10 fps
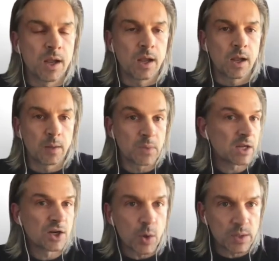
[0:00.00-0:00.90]
I'm not
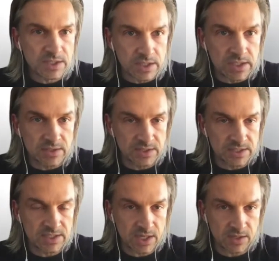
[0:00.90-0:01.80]
going to go into any of the
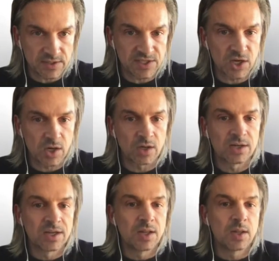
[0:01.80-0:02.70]
details here,
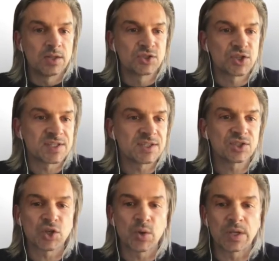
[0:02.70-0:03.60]
just
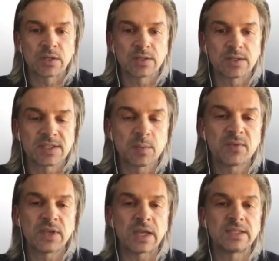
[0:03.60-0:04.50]
showing some
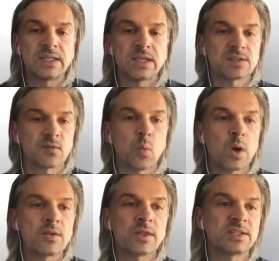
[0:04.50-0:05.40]
of the ideas of
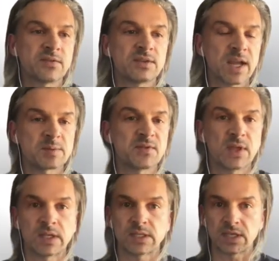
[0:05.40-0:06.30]
what are the different types of things.